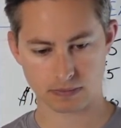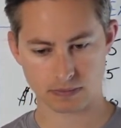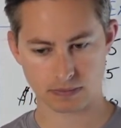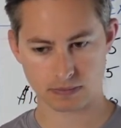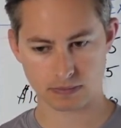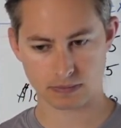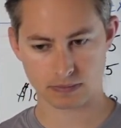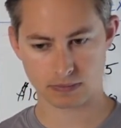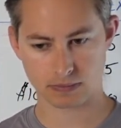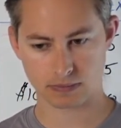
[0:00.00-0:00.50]

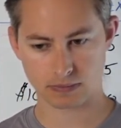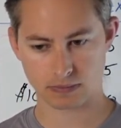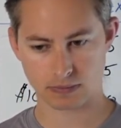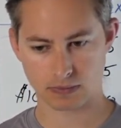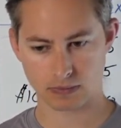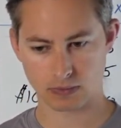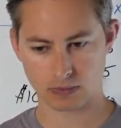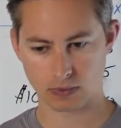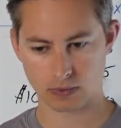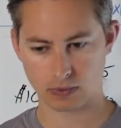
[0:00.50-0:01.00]
You're
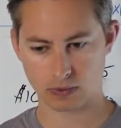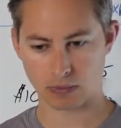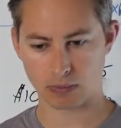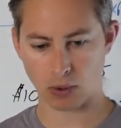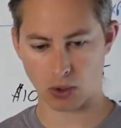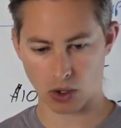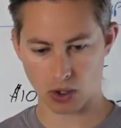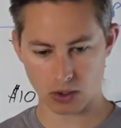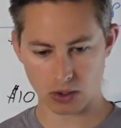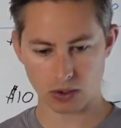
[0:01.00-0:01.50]
going to
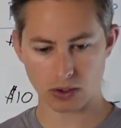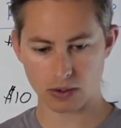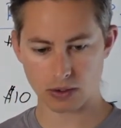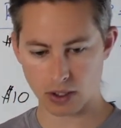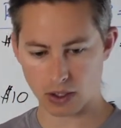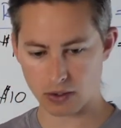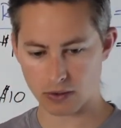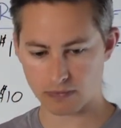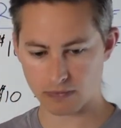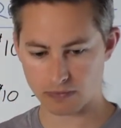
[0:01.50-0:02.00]
borrow
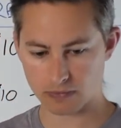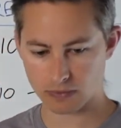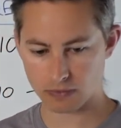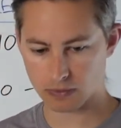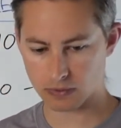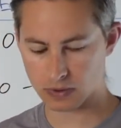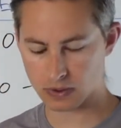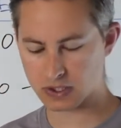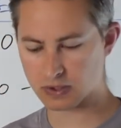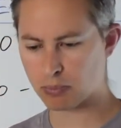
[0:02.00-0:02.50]
another,
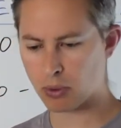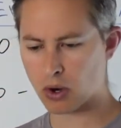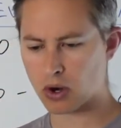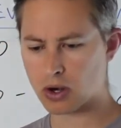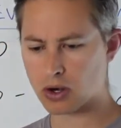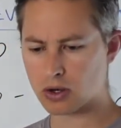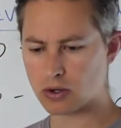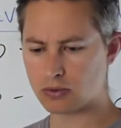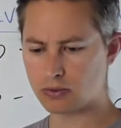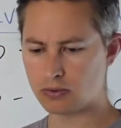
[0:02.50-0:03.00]
let's
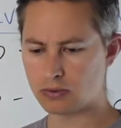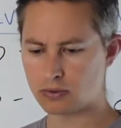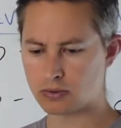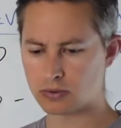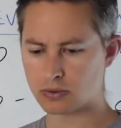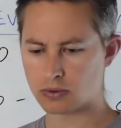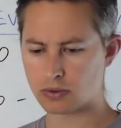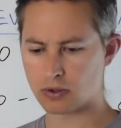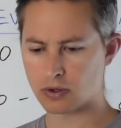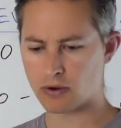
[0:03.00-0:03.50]
borrow
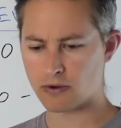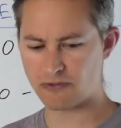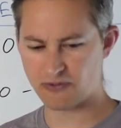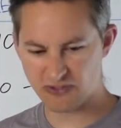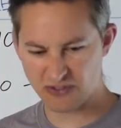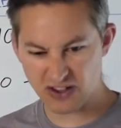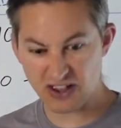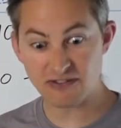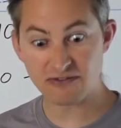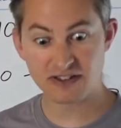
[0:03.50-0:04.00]

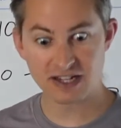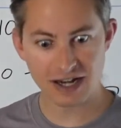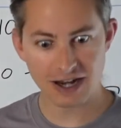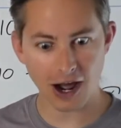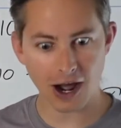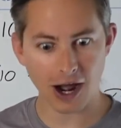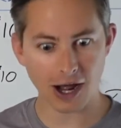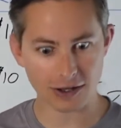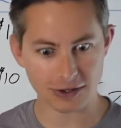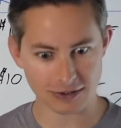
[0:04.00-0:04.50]

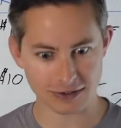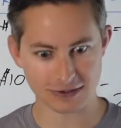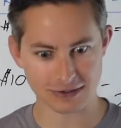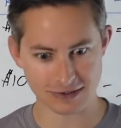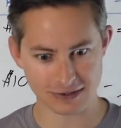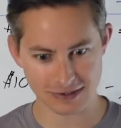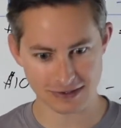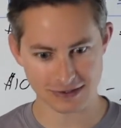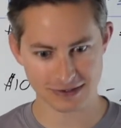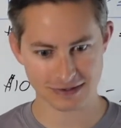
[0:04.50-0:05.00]

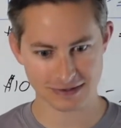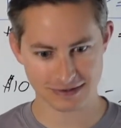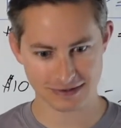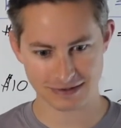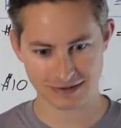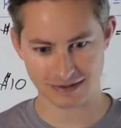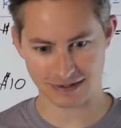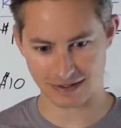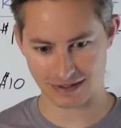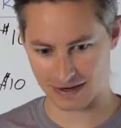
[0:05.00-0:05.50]
$50.
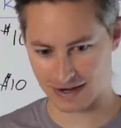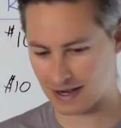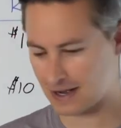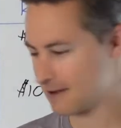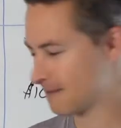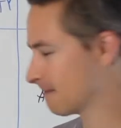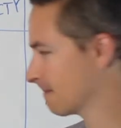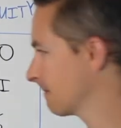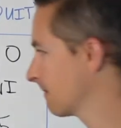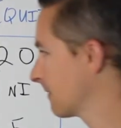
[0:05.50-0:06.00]
All right?
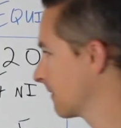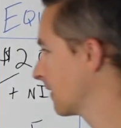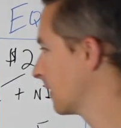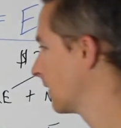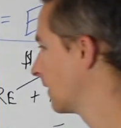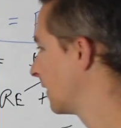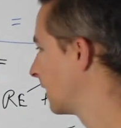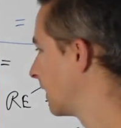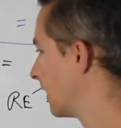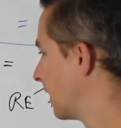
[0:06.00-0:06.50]

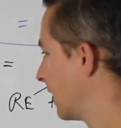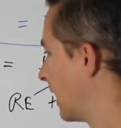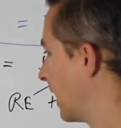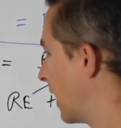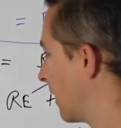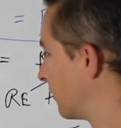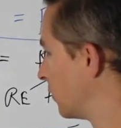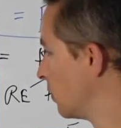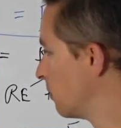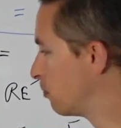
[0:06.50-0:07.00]

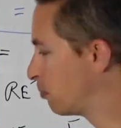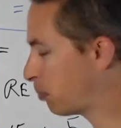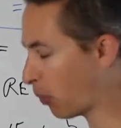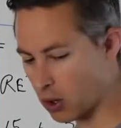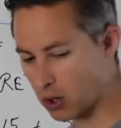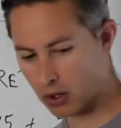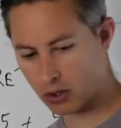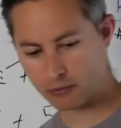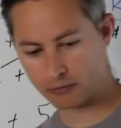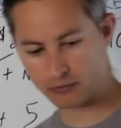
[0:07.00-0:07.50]
Now, if you
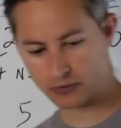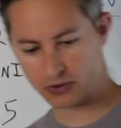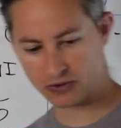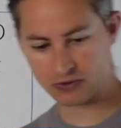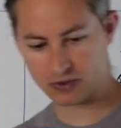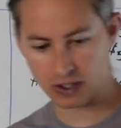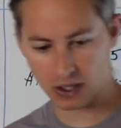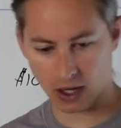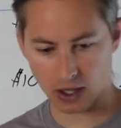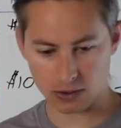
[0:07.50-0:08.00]
borrow
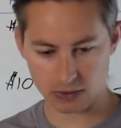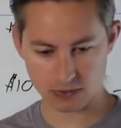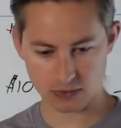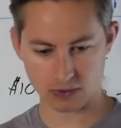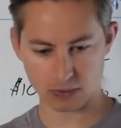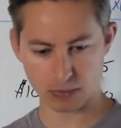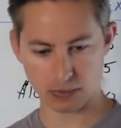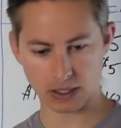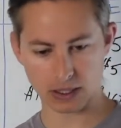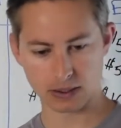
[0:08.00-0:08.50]
$50
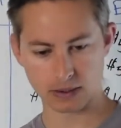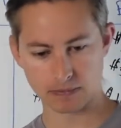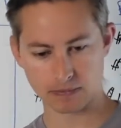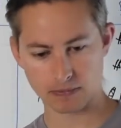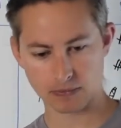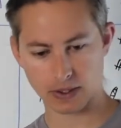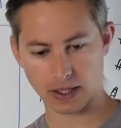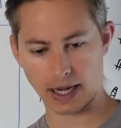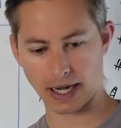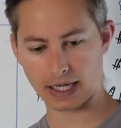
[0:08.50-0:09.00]
from me,
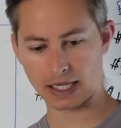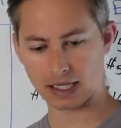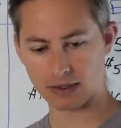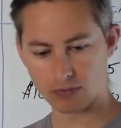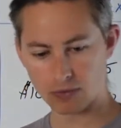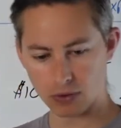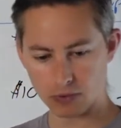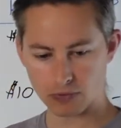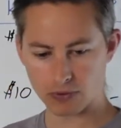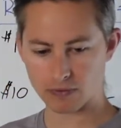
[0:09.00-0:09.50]
and I give
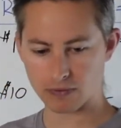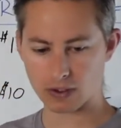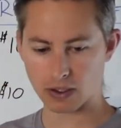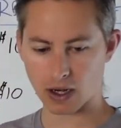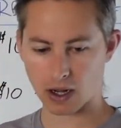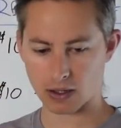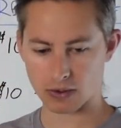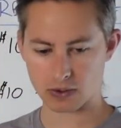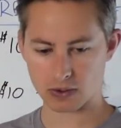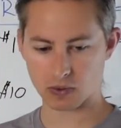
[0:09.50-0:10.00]
you
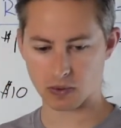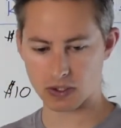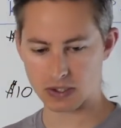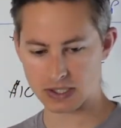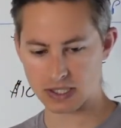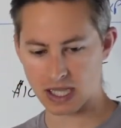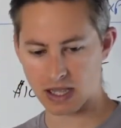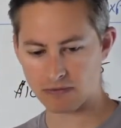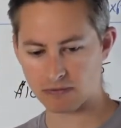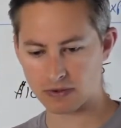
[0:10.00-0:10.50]
$50, where's
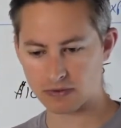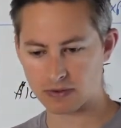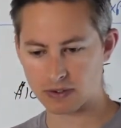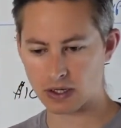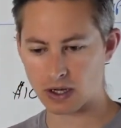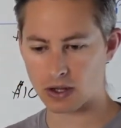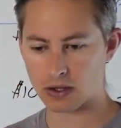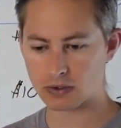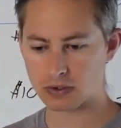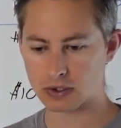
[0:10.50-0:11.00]
that $50
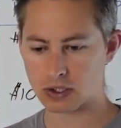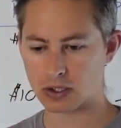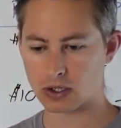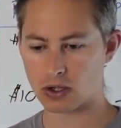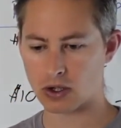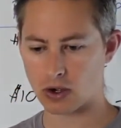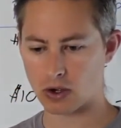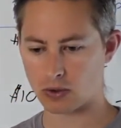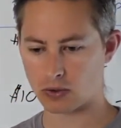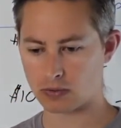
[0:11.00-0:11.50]
going to
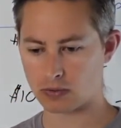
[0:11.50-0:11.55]
go?